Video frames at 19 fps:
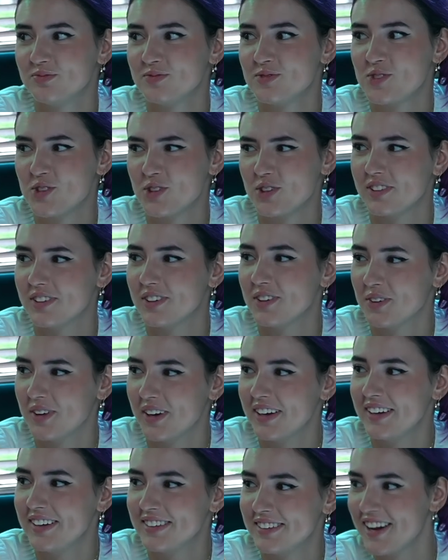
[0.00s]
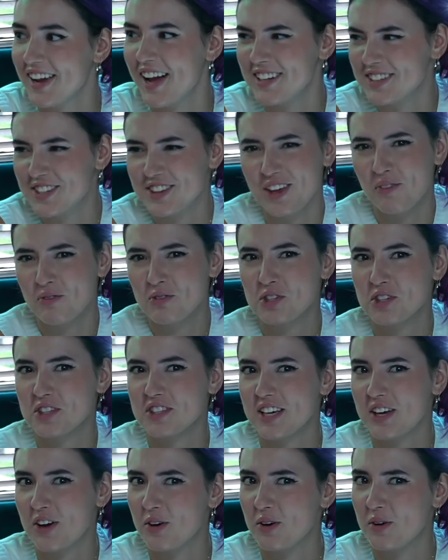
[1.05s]
Sure. Okay. That was just
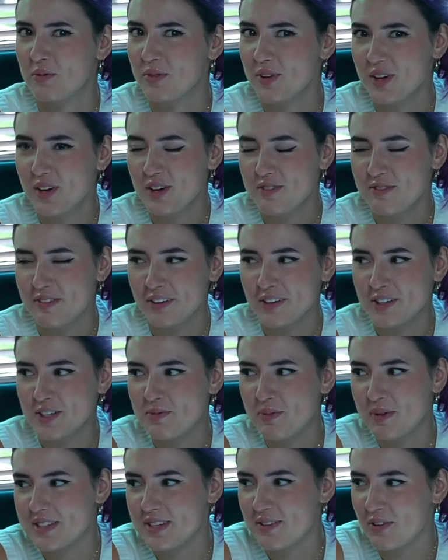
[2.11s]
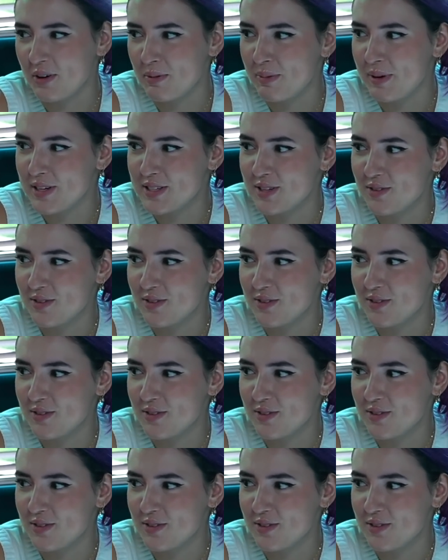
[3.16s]
like a very specific piece of